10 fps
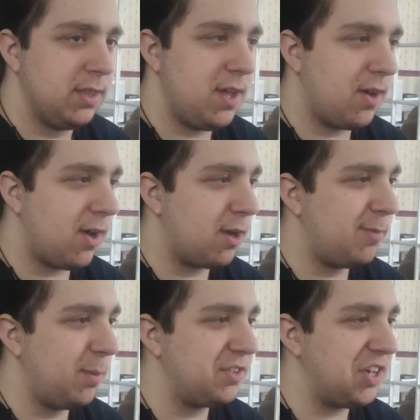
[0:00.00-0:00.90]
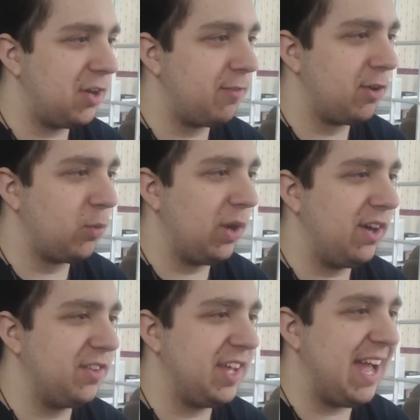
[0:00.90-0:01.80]
There are moments, however,
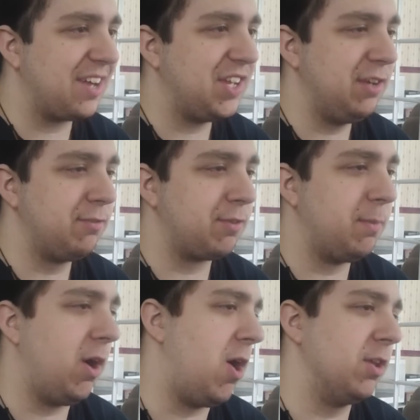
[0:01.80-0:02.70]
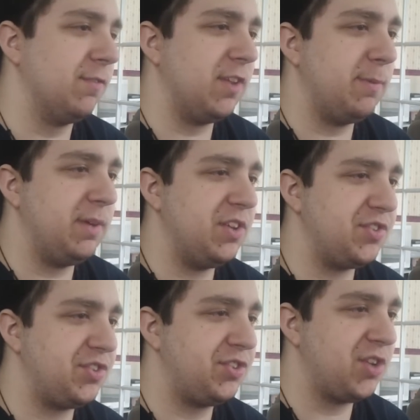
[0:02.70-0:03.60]
where the acting from all of them
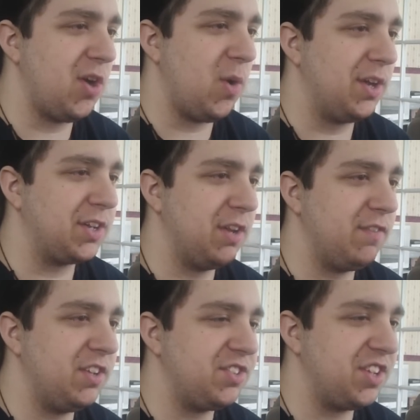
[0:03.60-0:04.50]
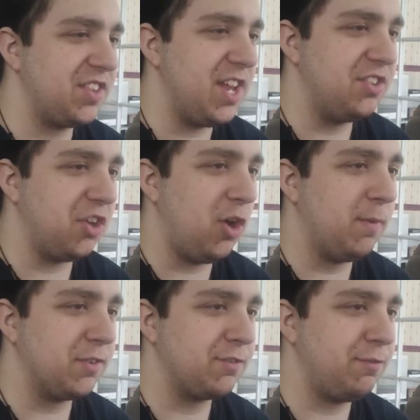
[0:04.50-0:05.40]
is so unconvincing that it's
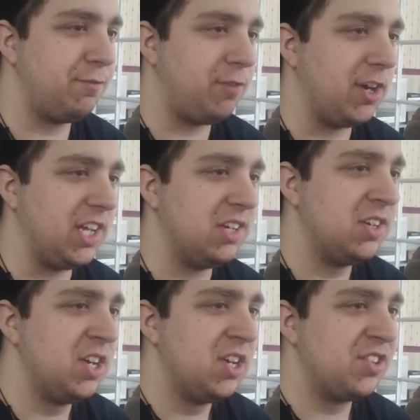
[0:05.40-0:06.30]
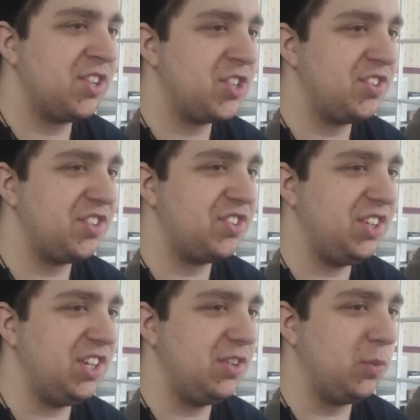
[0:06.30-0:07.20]
almost funny, such as a
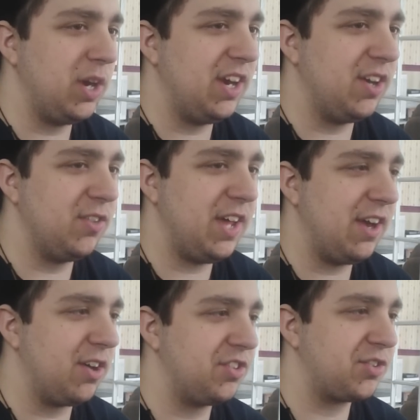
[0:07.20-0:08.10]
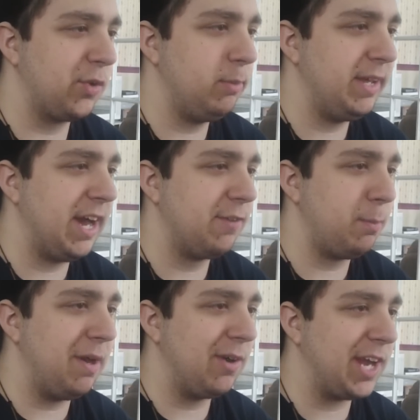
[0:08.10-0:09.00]
scene where they are screaming out of
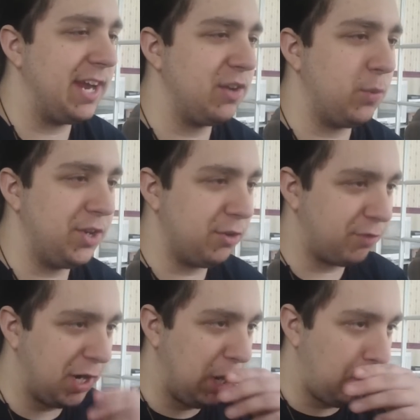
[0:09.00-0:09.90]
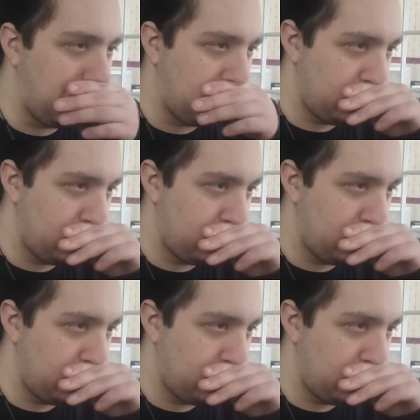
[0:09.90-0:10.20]
a barricaded window for help.